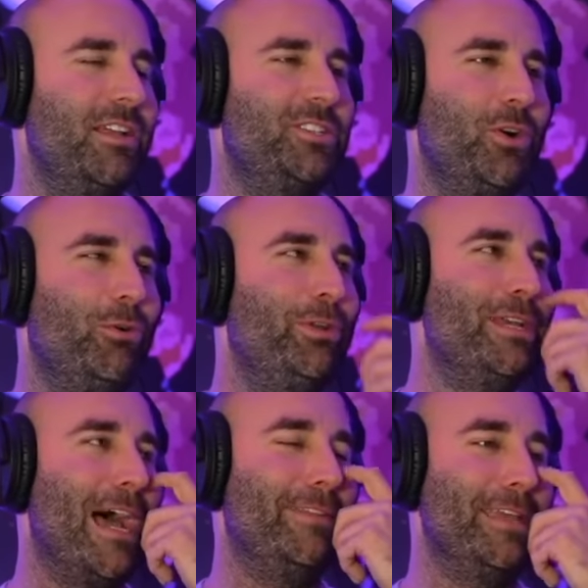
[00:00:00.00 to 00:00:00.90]
Totally
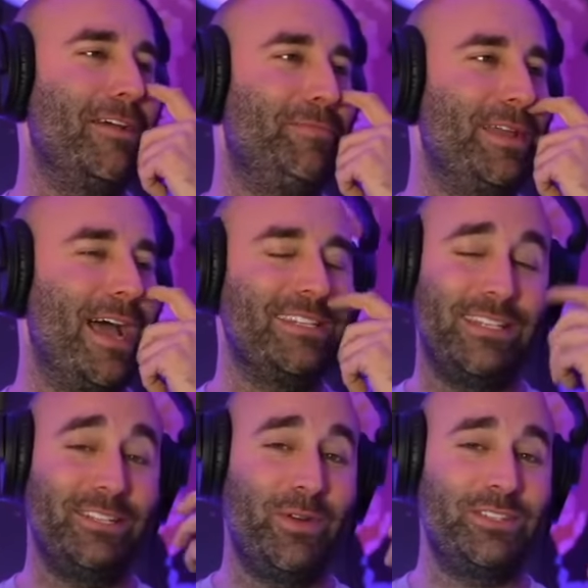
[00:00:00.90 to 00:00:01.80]
not the FBI
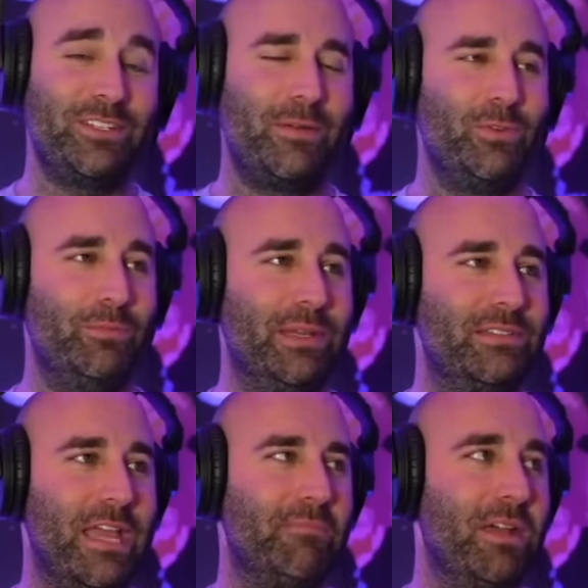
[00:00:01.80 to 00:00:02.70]
says he wants to come to a Bills
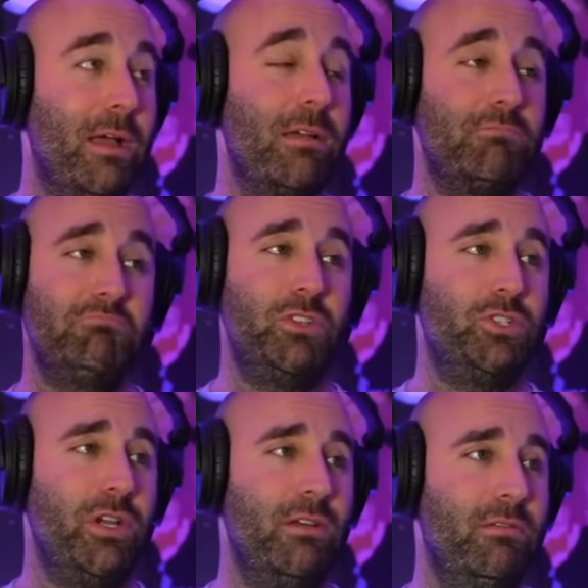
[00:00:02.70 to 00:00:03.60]
game. You
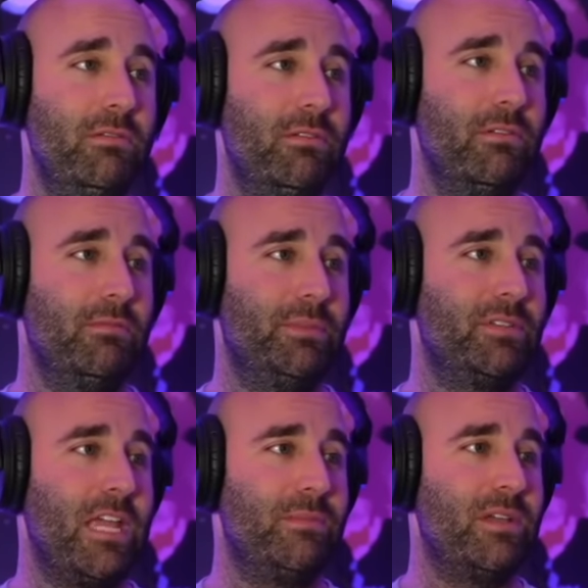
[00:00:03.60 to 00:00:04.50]
should. Bills
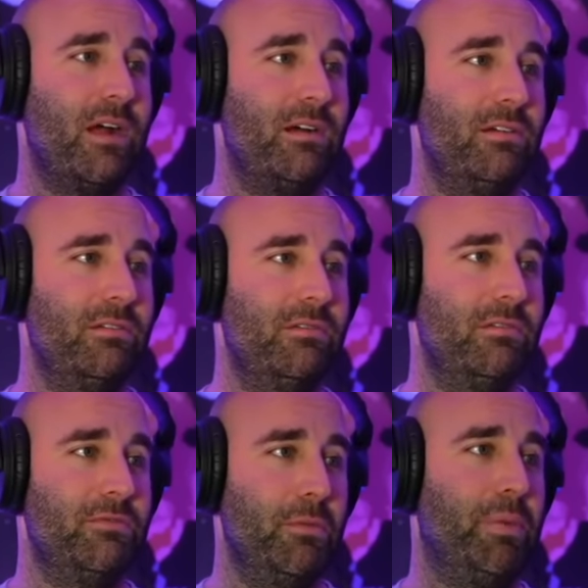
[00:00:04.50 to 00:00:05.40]
games are
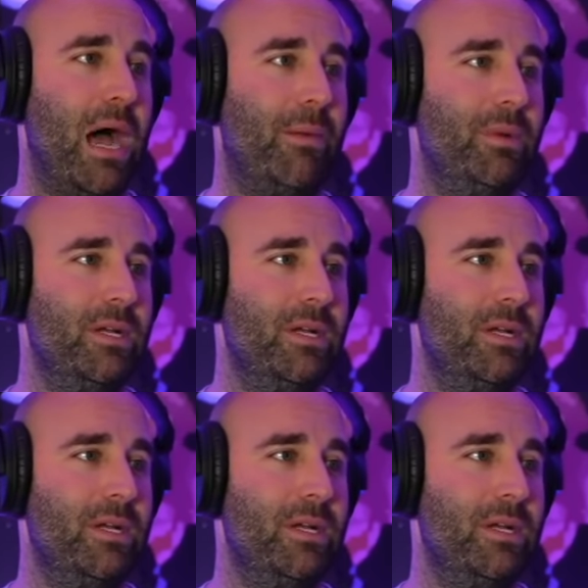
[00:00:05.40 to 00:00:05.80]
the bomb.